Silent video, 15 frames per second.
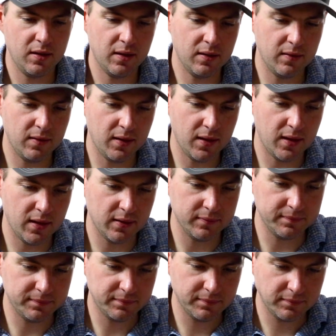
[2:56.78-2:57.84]
and
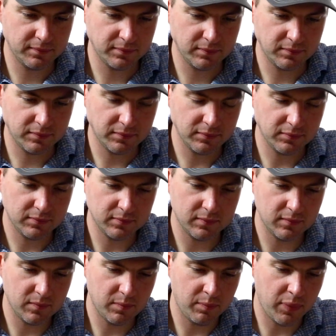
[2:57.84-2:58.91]
then
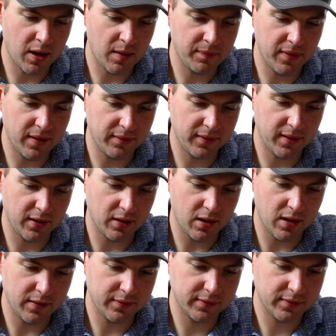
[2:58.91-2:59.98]
pop that thing
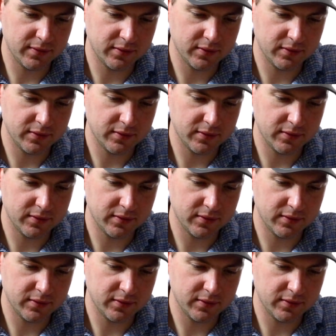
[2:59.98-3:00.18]
off.